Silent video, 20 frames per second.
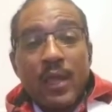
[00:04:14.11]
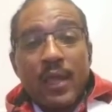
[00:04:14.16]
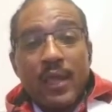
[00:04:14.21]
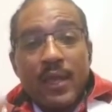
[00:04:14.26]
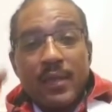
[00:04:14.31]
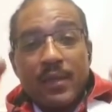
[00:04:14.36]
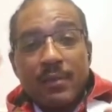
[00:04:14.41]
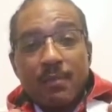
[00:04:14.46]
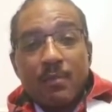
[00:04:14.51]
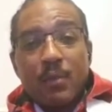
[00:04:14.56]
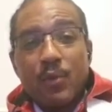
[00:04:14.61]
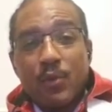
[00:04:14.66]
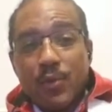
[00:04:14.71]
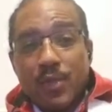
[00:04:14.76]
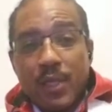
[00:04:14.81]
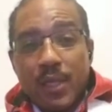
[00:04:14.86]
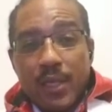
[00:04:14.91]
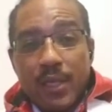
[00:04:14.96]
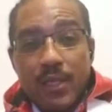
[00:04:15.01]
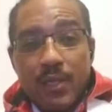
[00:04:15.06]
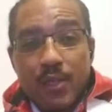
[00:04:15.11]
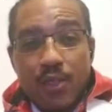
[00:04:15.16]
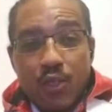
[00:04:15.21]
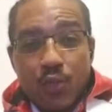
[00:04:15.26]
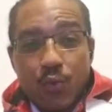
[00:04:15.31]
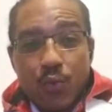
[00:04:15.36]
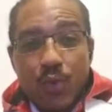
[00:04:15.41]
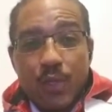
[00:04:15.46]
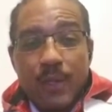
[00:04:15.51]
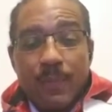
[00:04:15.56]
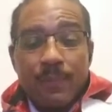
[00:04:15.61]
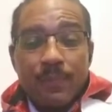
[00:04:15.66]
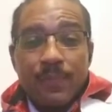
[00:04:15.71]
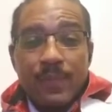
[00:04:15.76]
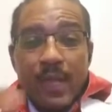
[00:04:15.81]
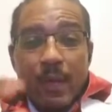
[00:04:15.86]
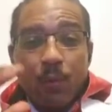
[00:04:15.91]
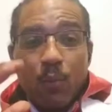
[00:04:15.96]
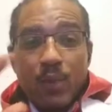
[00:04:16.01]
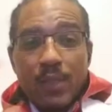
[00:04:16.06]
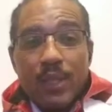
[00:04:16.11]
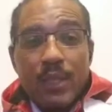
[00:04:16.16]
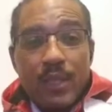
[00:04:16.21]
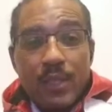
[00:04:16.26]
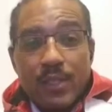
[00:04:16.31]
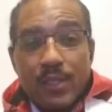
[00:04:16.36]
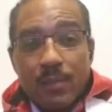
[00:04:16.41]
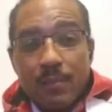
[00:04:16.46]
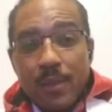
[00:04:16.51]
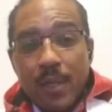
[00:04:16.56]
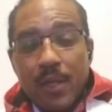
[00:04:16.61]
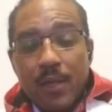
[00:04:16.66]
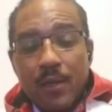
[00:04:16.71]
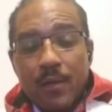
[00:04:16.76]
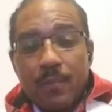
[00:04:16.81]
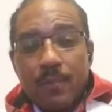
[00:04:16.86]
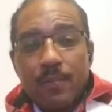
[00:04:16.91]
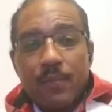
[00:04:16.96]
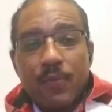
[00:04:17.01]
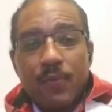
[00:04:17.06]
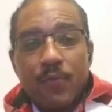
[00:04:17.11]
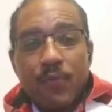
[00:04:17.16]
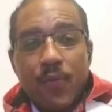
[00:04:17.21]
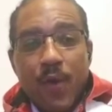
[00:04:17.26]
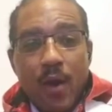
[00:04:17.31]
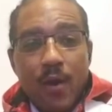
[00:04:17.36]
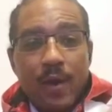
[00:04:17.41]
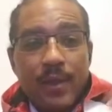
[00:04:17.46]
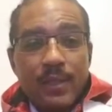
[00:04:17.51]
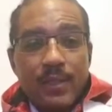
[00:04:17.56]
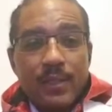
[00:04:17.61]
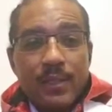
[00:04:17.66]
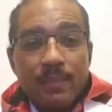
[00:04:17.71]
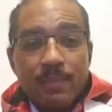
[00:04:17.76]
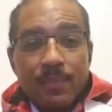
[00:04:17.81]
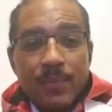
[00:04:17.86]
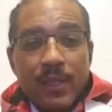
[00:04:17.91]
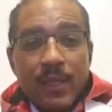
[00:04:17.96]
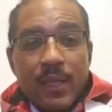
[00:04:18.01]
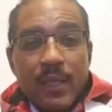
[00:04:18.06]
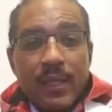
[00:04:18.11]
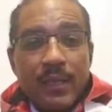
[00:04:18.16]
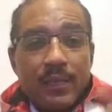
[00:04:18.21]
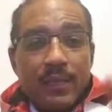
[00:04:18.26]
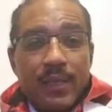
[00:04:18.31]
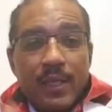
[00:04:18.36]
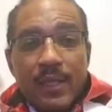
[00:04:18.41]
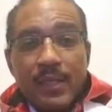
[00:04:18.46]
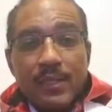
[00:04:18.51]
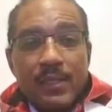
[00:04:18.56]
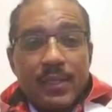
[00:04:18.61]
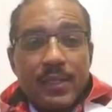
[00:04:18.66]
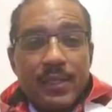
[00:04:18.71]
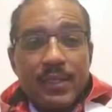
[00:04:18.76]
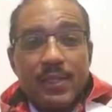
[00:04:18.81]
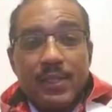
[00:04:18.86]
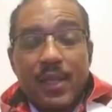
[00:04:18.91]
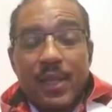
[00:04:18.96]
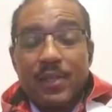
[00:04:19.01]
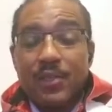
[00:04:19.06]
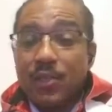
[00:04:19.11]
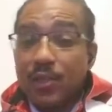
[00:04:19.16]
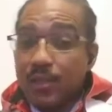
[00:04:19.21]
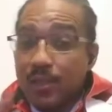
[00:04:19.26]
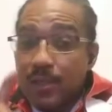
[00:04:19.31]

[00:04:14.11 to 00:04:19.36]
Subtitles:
in the music industry that will need some help far as in things of this nature.